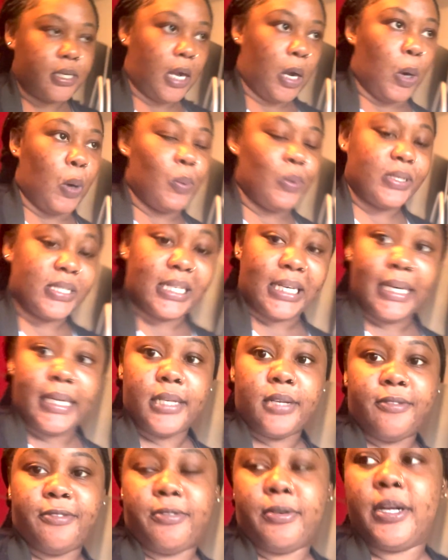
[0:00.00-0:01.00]
I always clean
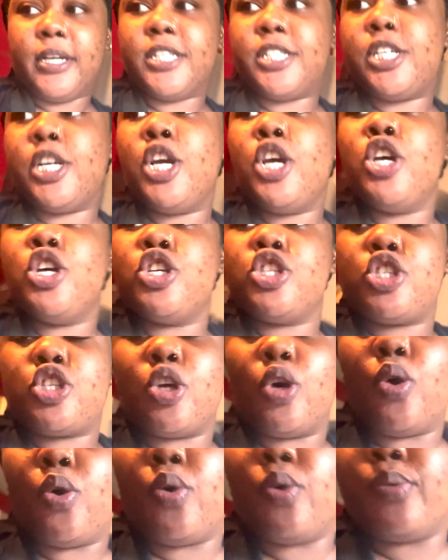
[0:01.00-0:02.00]
the fridge.
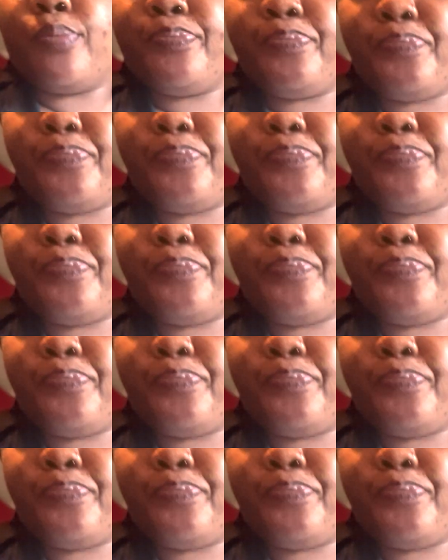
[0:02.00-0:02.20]
So